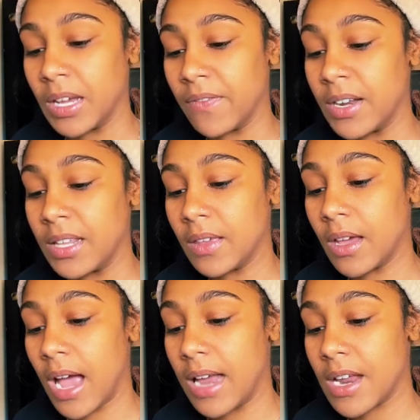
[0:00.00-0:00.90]
If
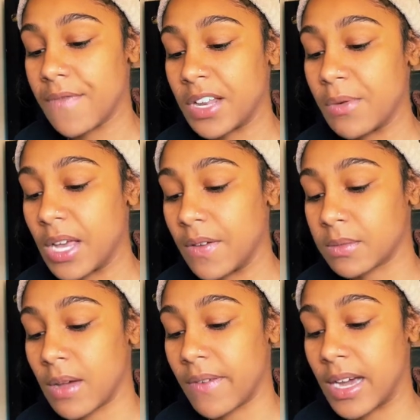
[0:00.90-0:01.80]
anything, I definitely will give
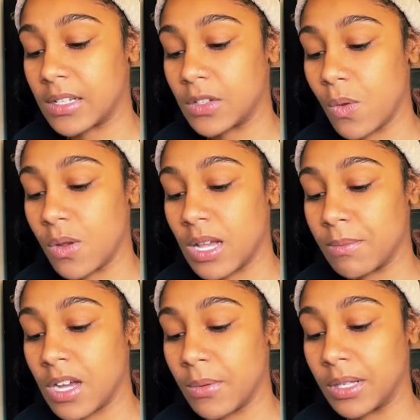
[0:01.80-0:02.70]
some advice as soon as
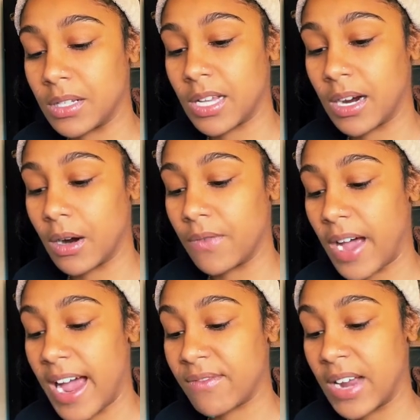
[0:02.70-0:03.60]
I'm done with this tarot,
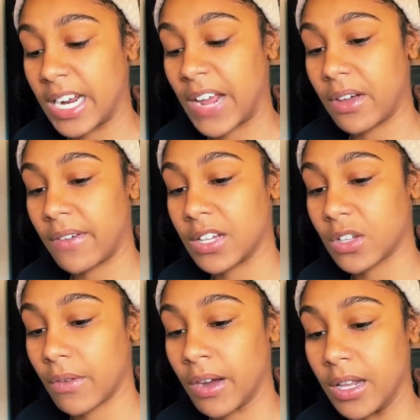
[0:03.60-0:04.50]
if I have not gave
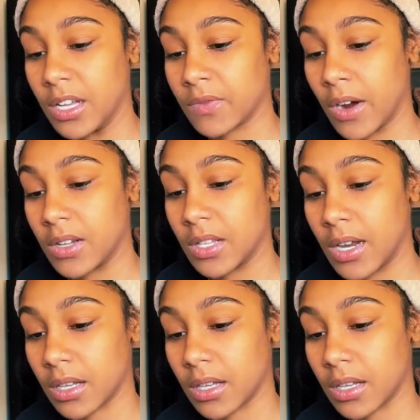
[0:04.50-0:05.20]
advice already as far as the